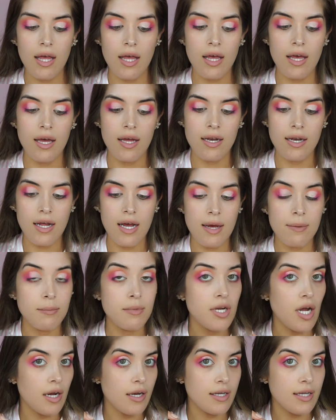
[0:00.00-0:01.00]
and
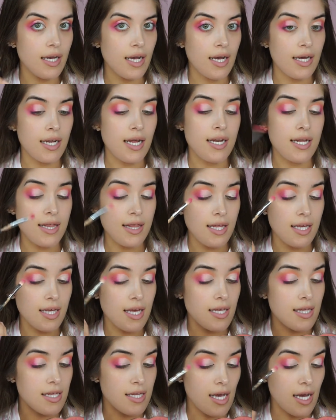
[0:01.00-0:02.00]
I'm not gonna add
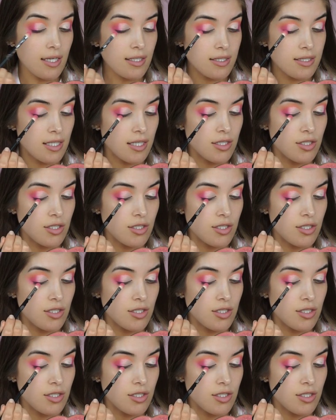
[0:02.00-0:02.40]
anything yet.